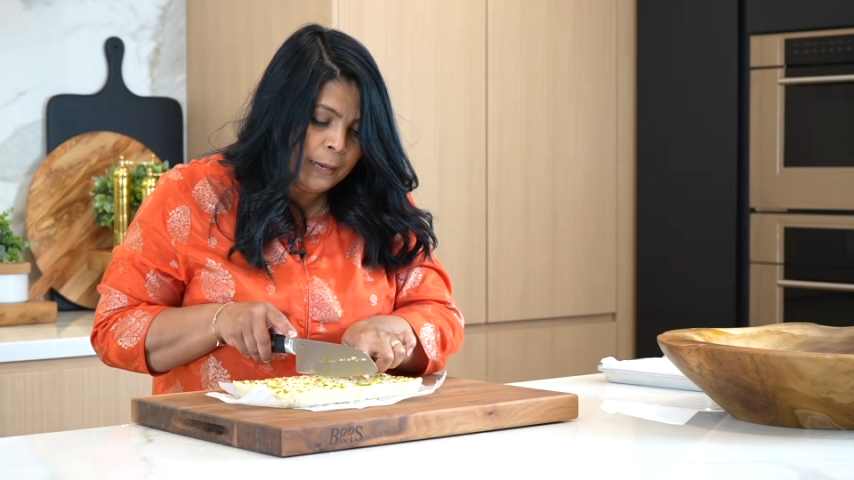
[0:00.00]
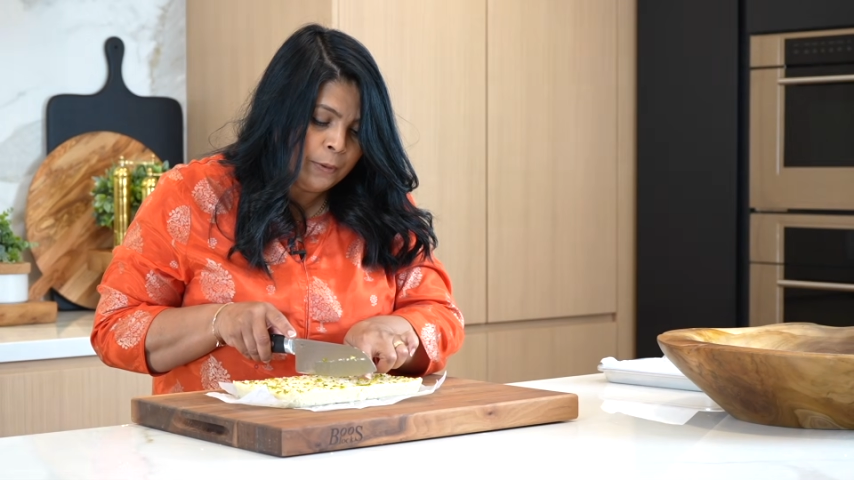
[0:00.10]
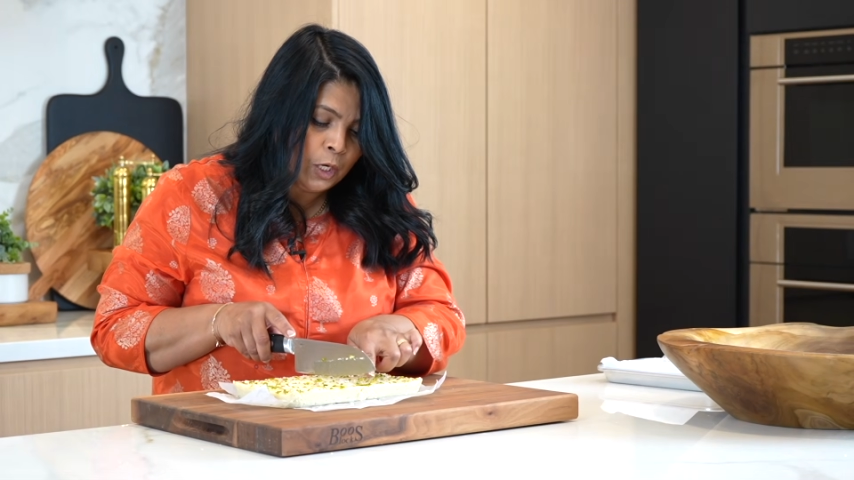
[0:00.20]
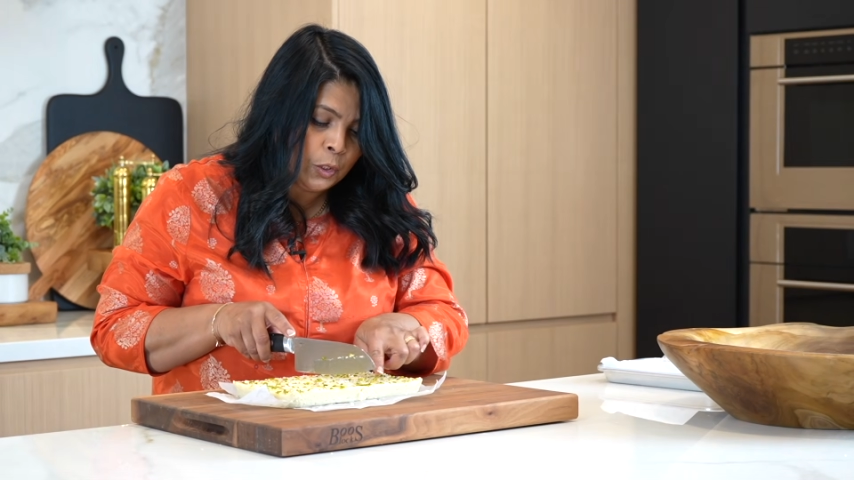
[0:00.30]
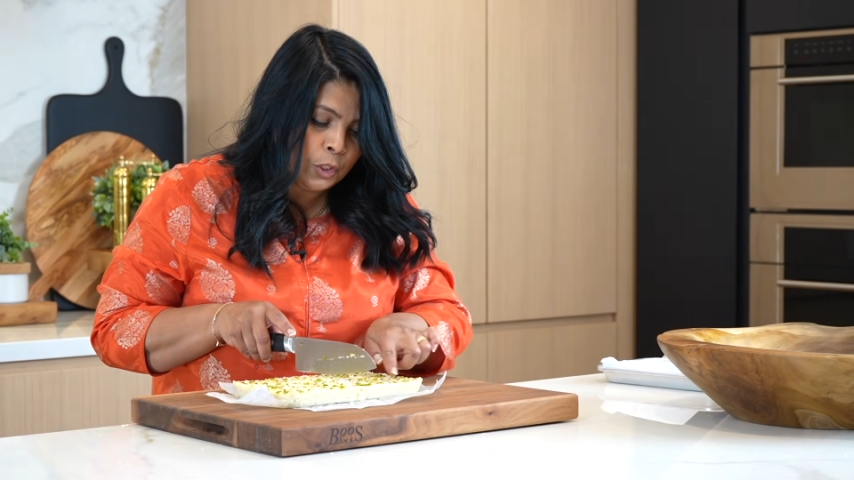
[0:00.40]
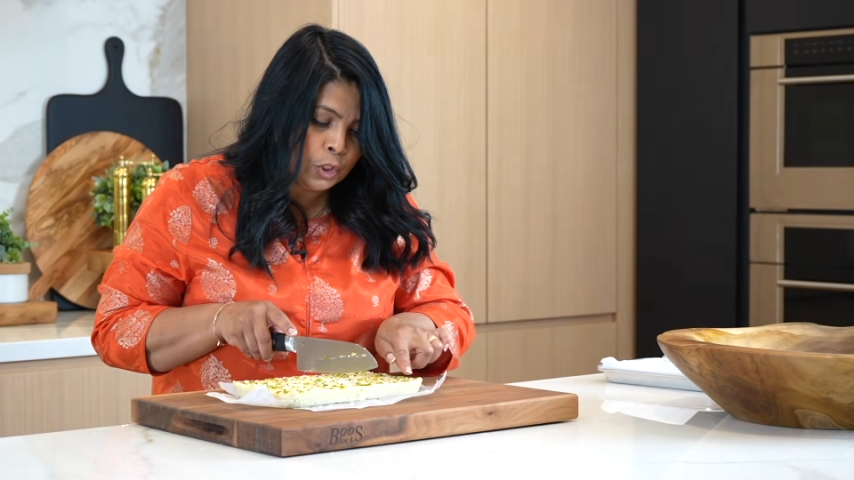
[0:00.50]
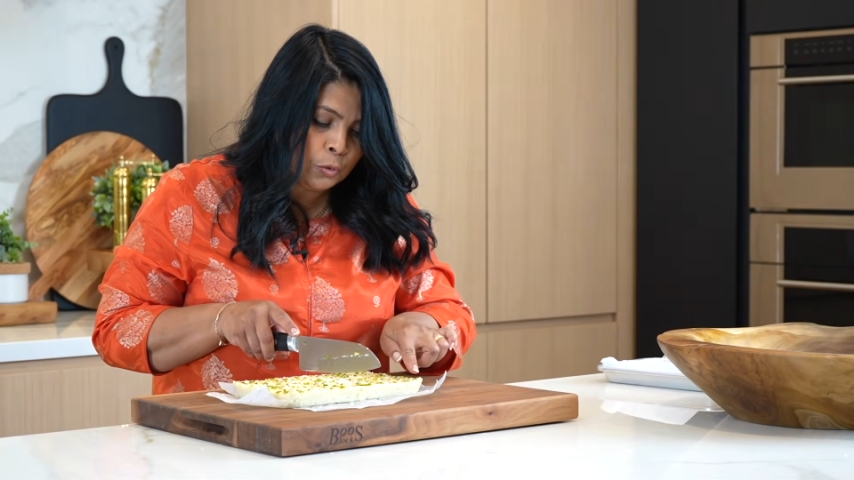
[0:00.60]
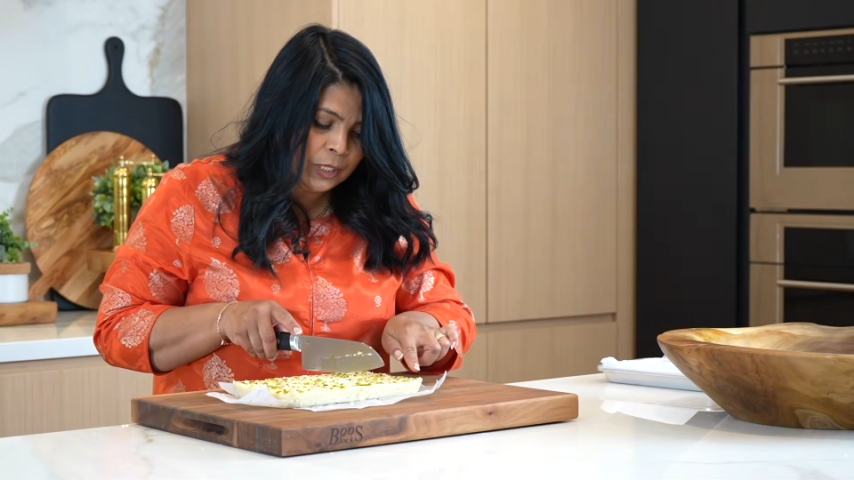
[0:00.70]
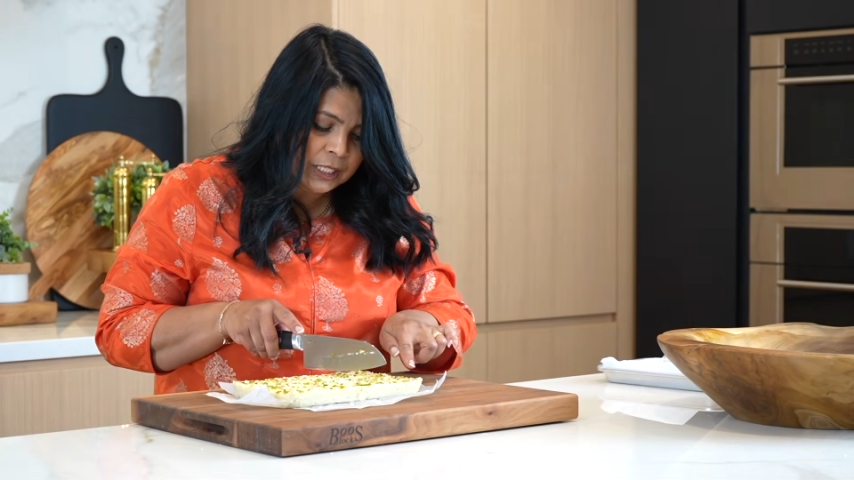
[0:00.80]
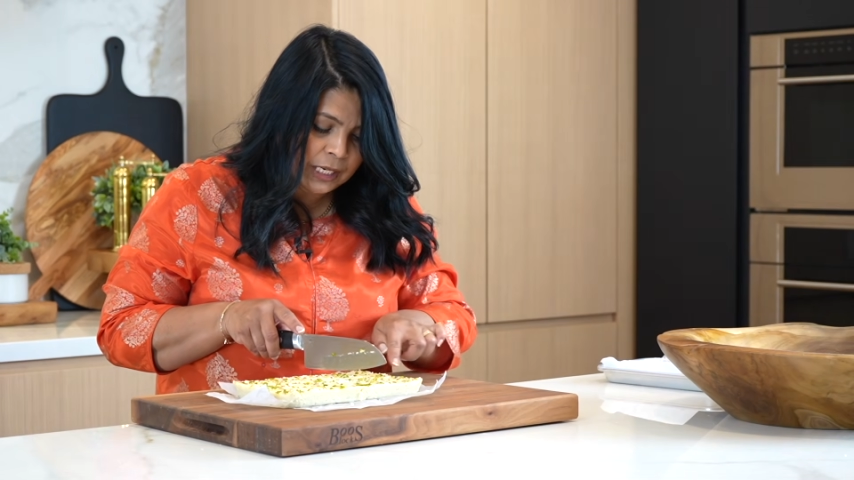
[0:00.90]
I'm not going to
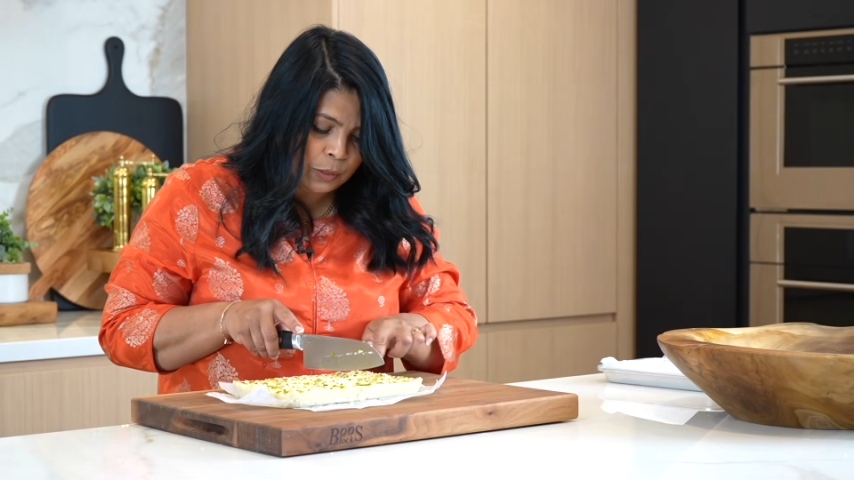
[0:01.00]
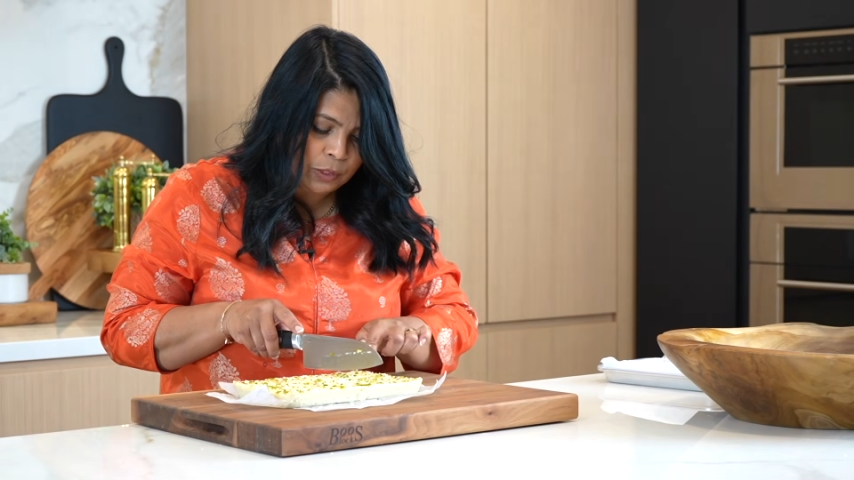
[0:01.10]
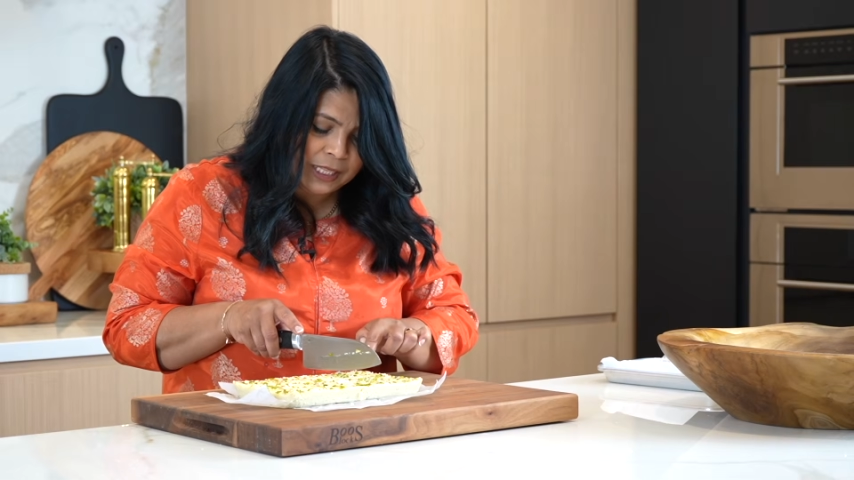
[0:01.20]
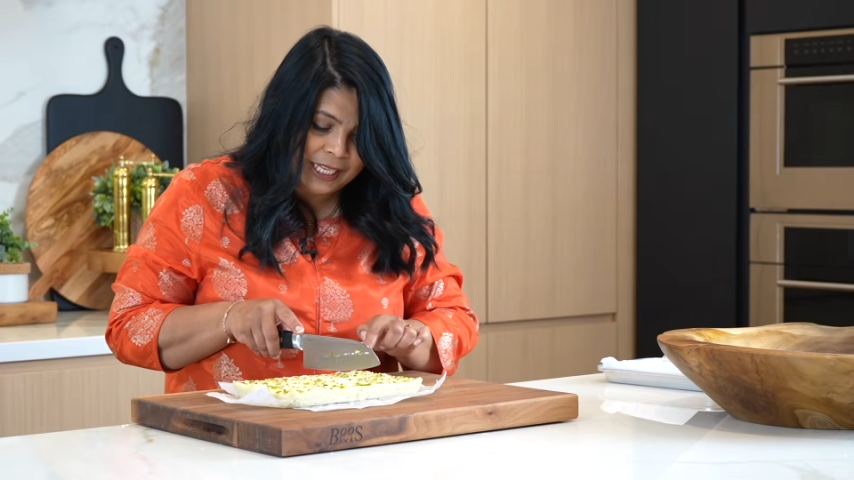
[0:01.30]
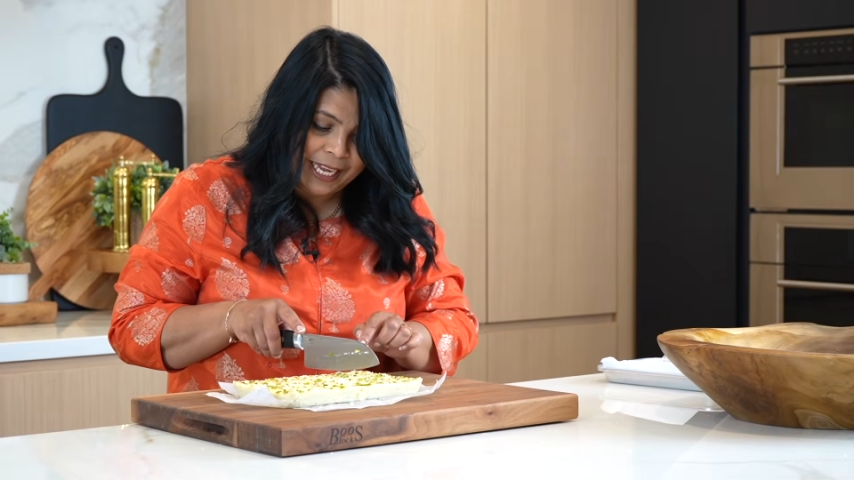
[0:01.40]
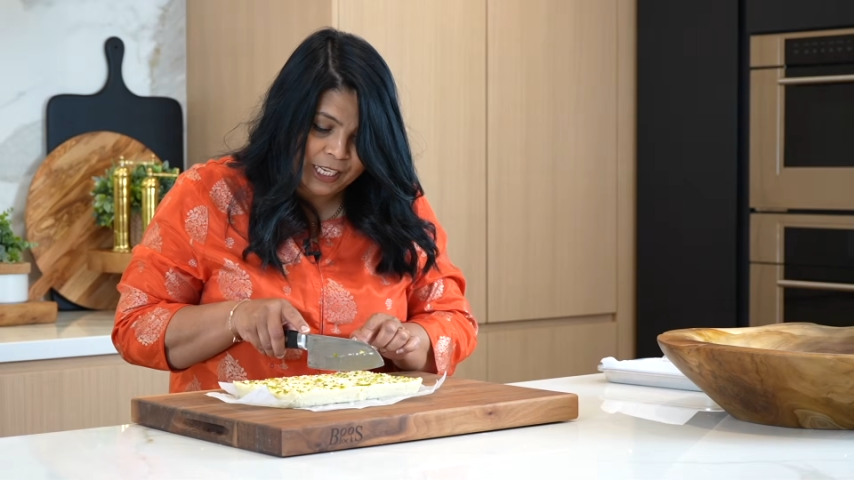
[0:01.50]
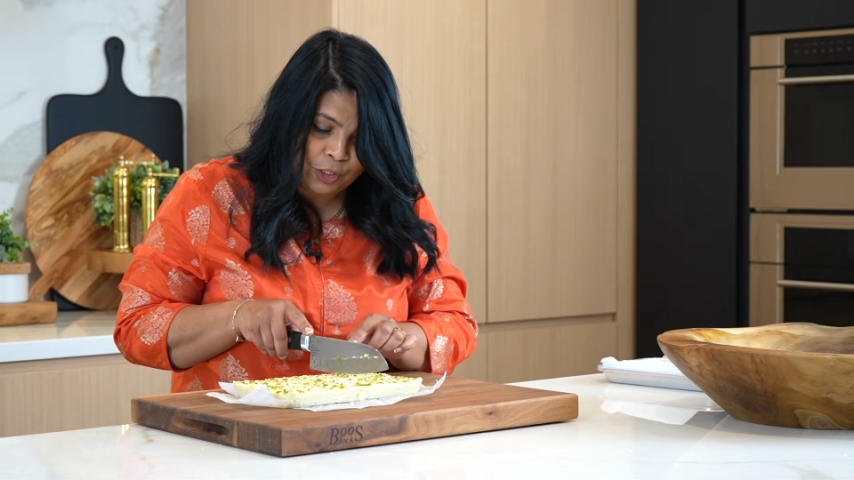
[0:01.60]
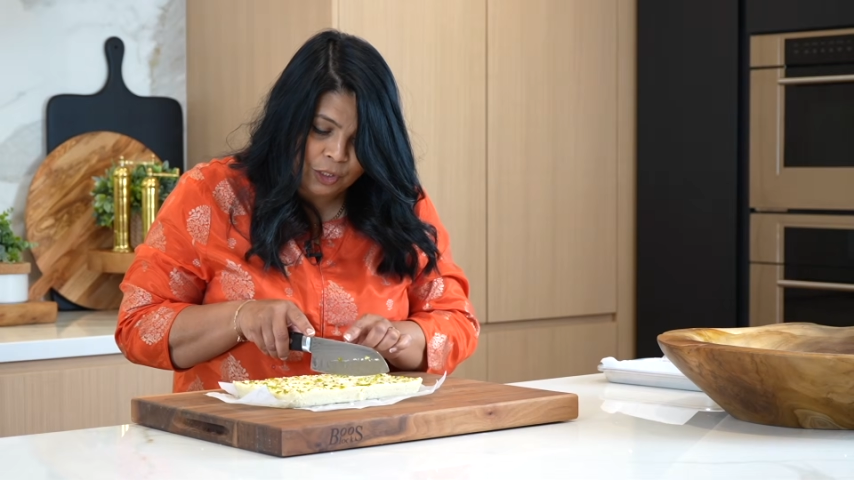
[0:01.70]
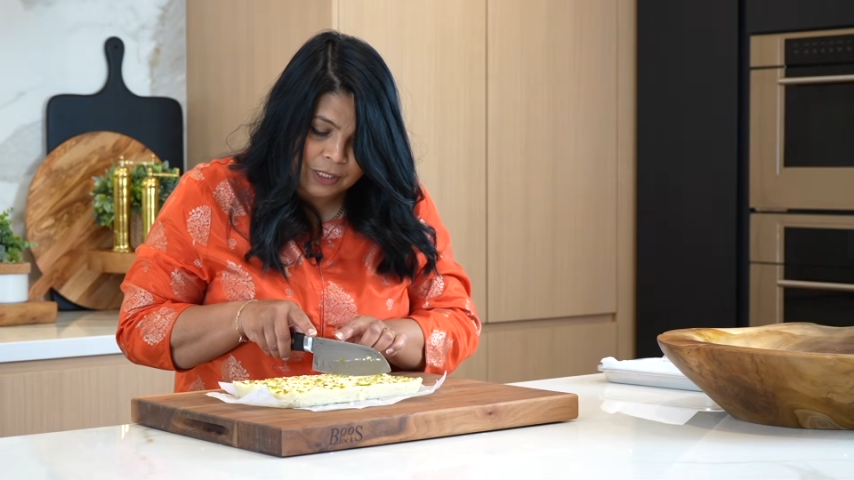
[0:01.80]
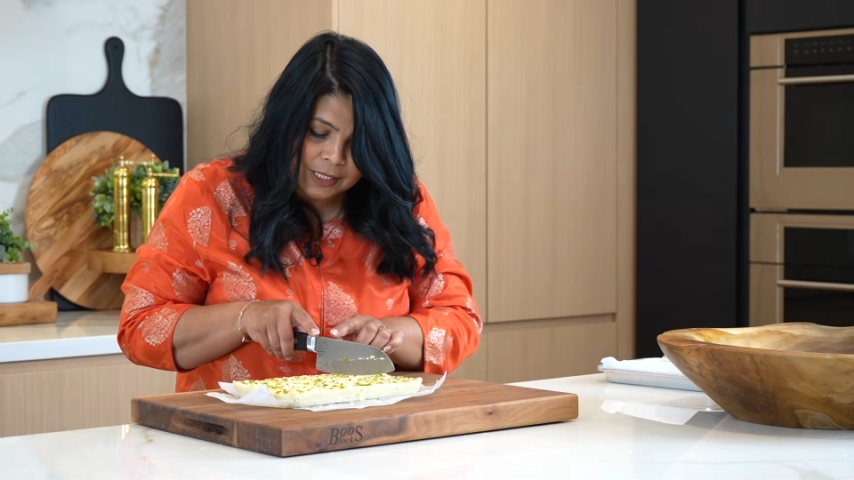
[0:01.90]
straighten out the
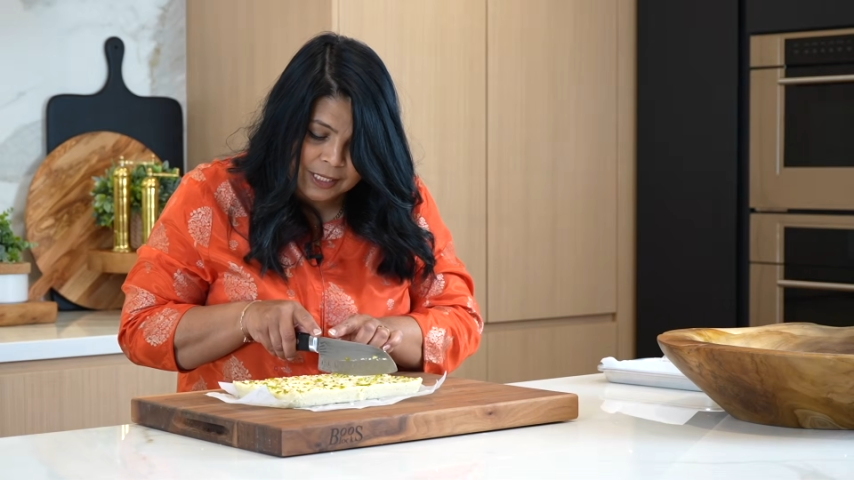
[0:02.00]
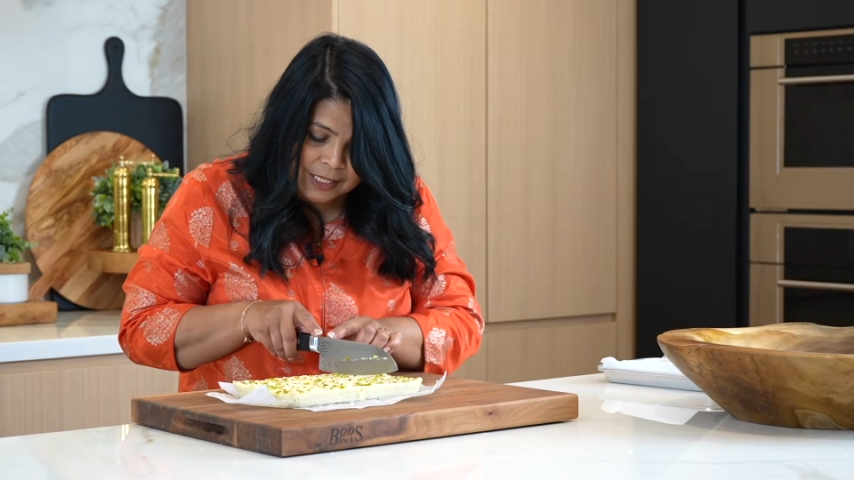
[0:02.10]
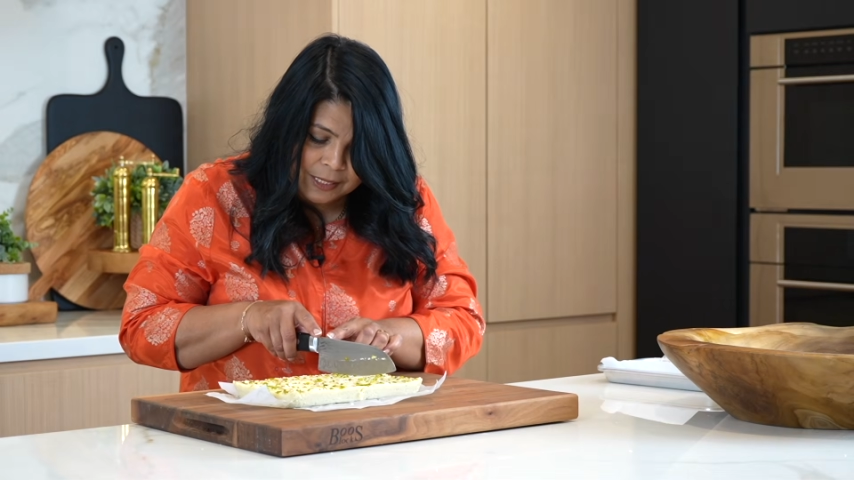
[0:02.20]
edges.